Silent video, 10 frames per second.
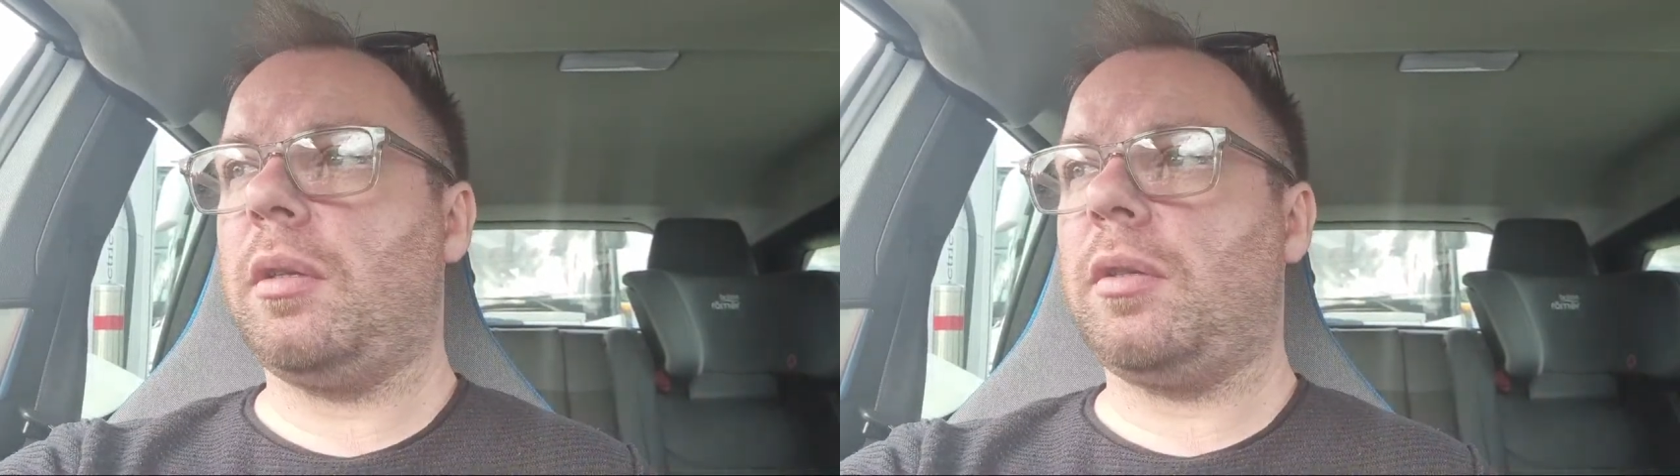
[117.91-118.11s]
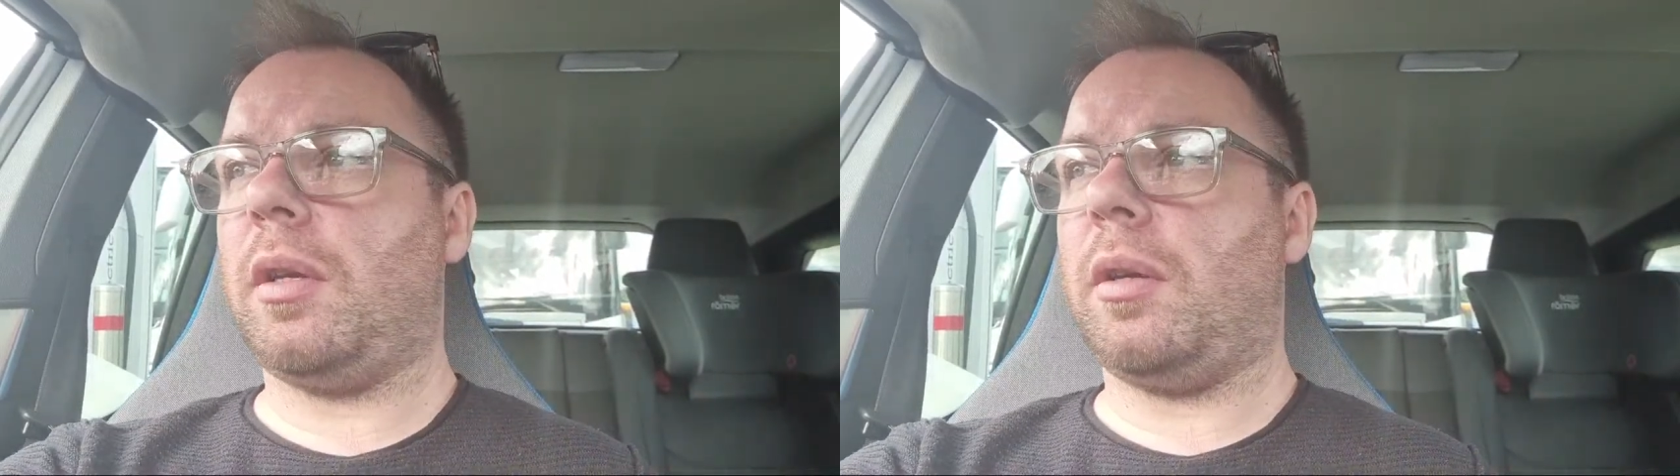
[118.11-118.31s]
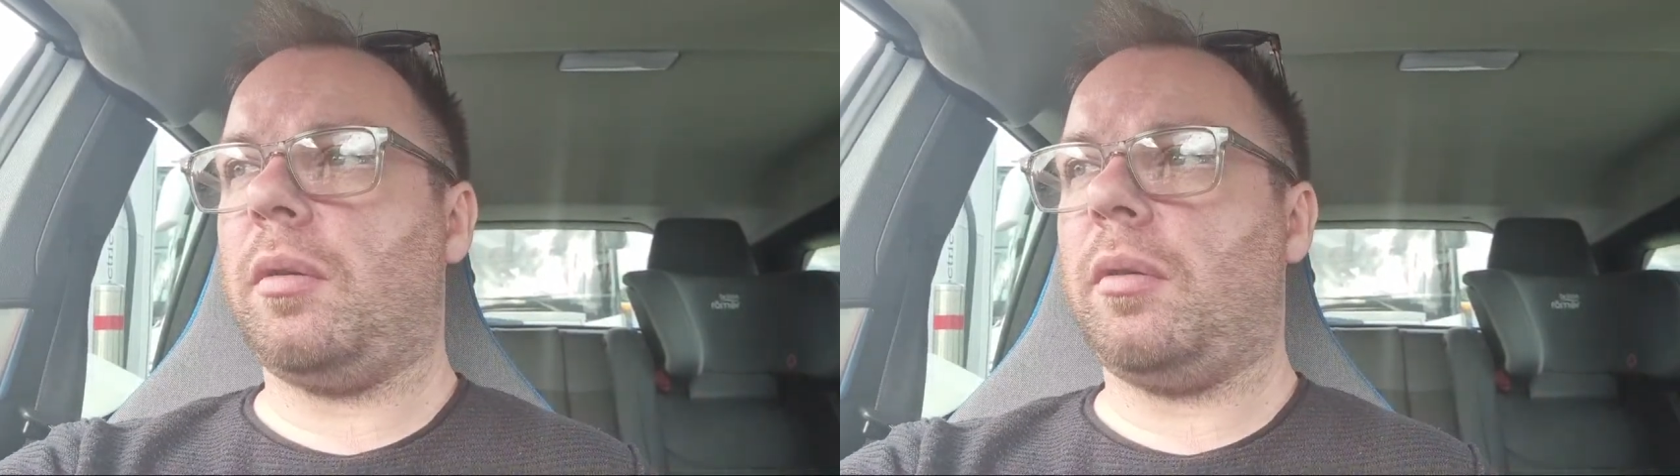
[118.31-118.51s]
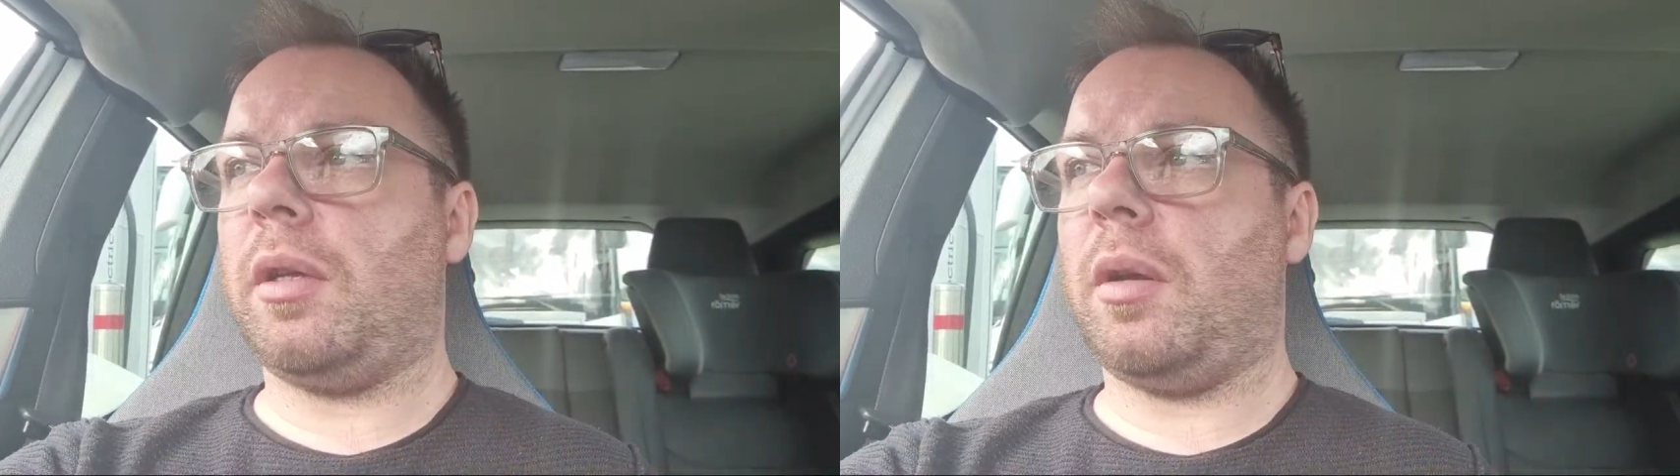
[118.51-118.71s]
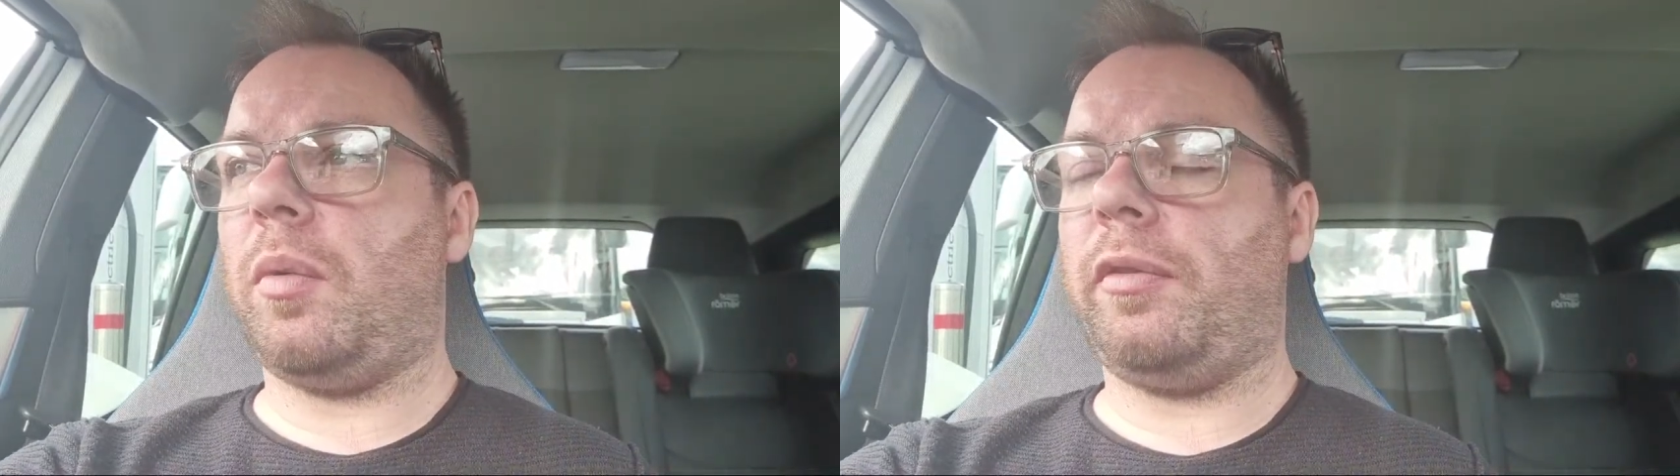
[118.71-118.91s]
So, you
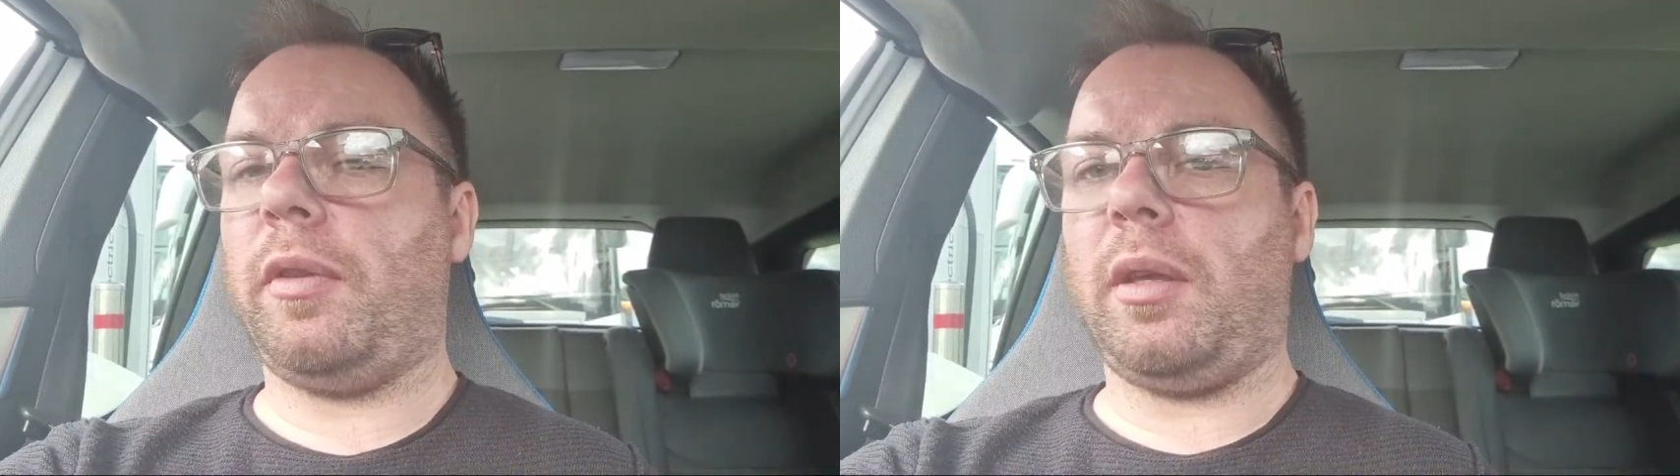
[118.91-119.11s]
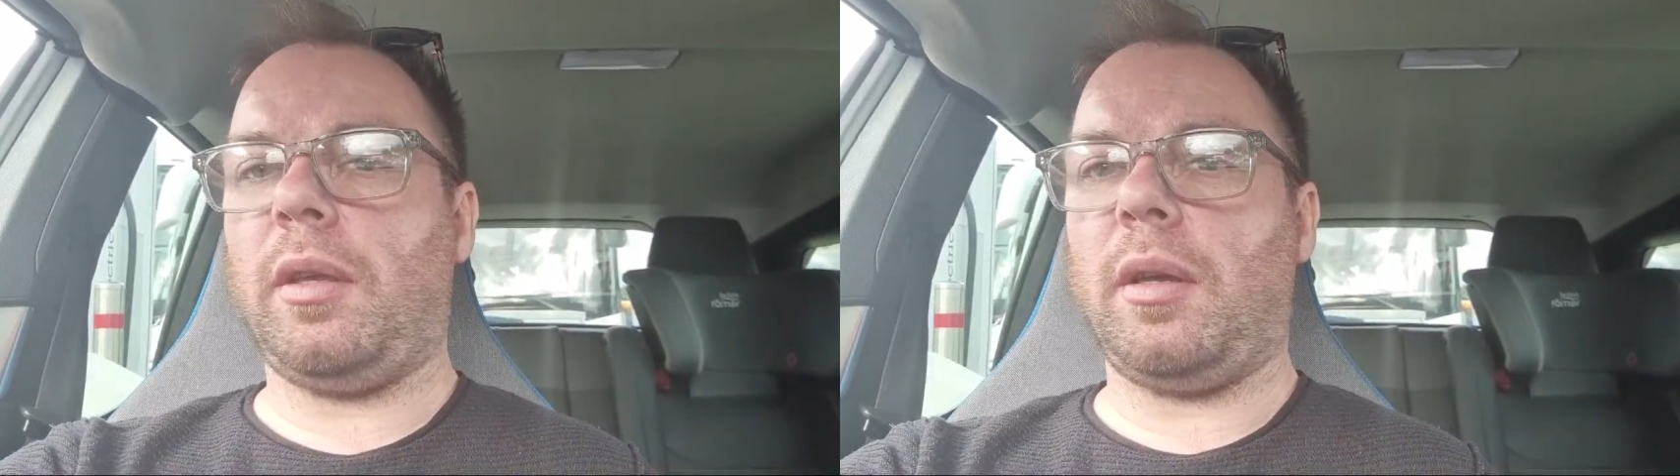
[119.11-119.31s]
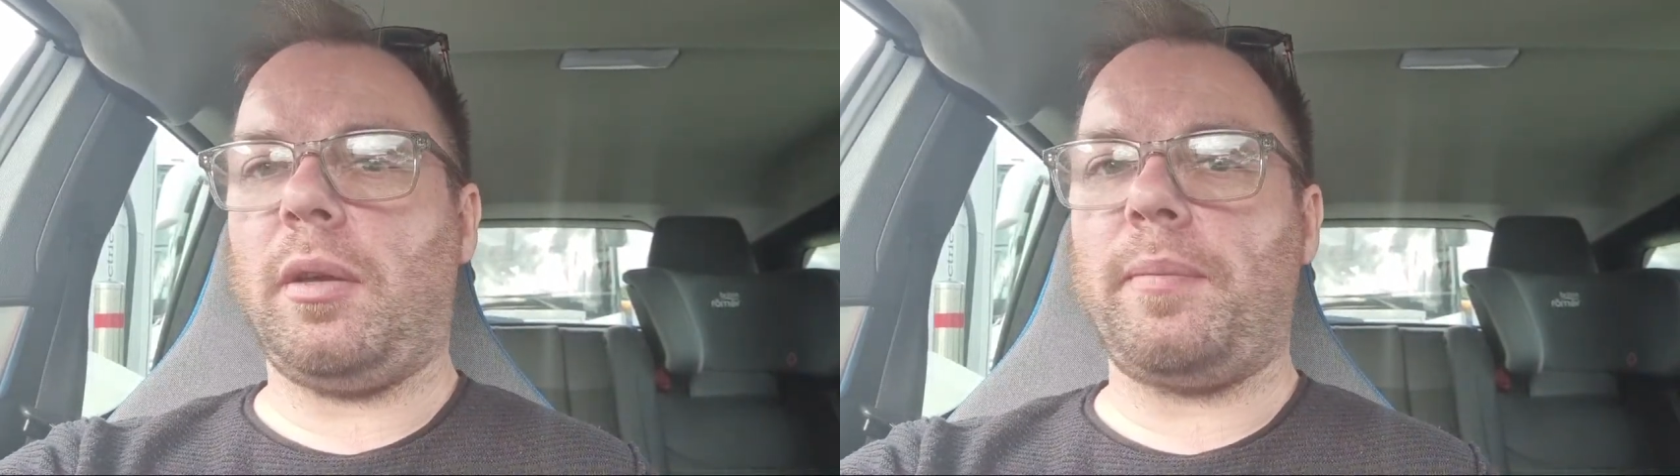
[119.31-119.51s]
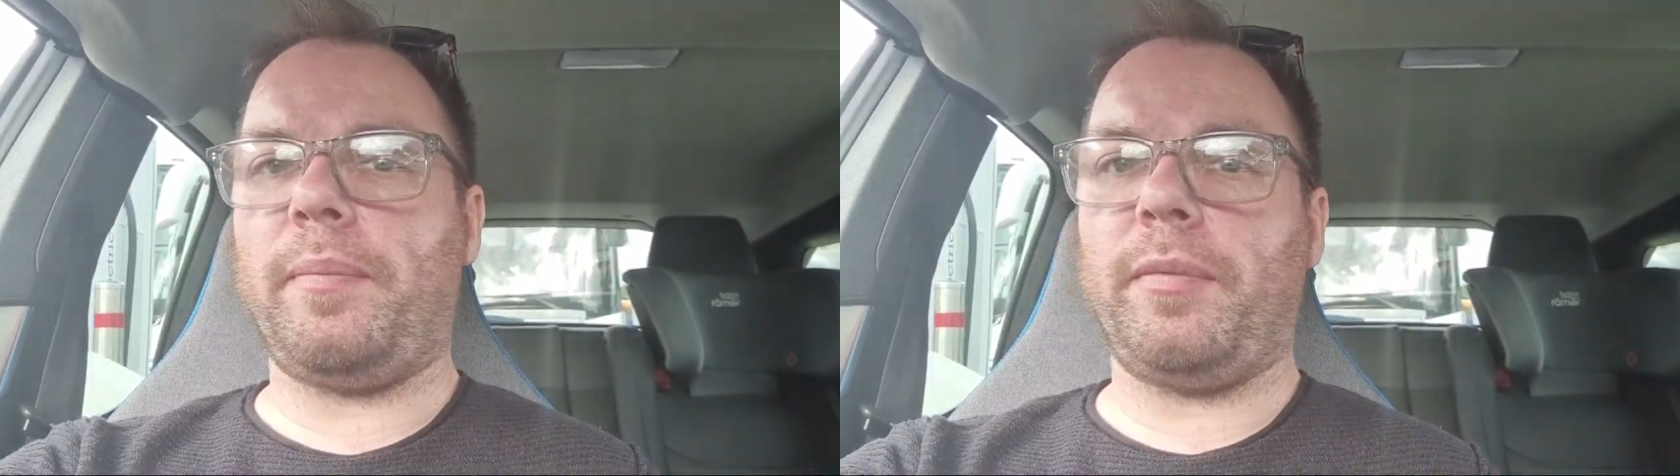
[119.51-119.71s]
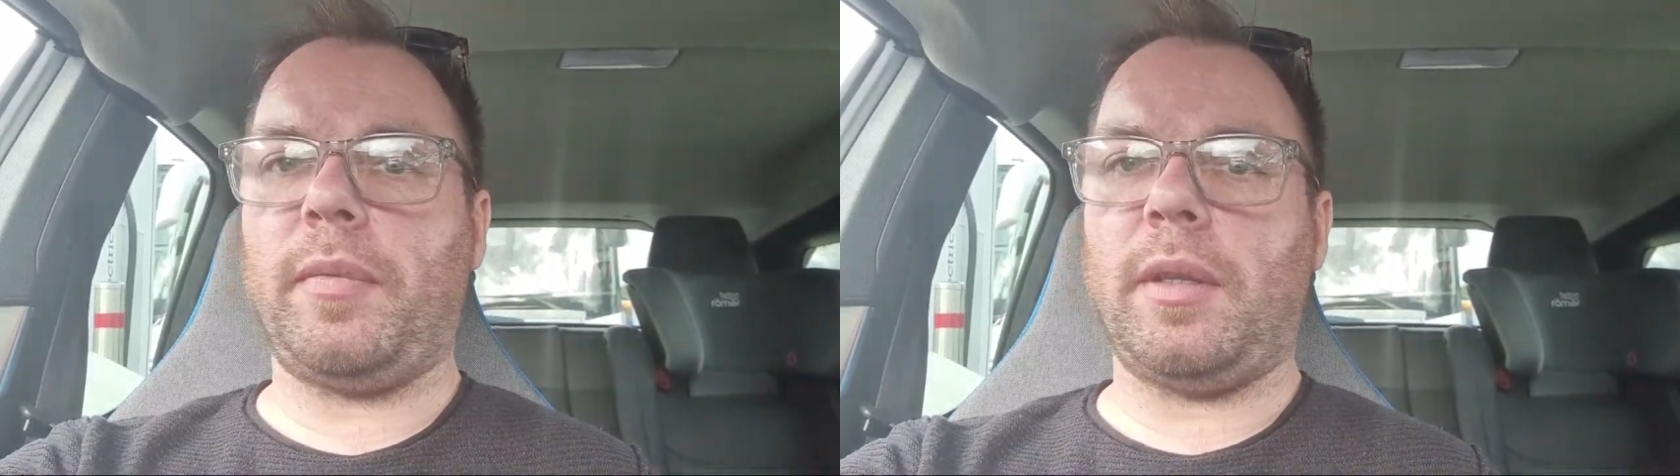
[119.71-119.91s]
know, with the